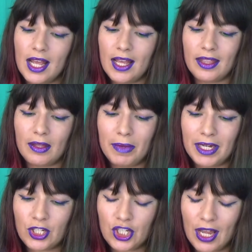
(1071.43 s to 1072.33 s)
the
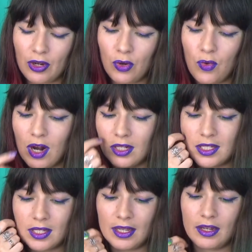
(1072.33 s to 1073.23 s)
mini shadow
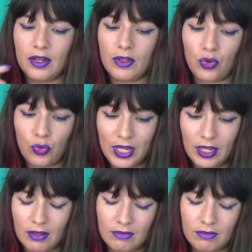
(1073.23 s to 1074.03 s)
quads in 3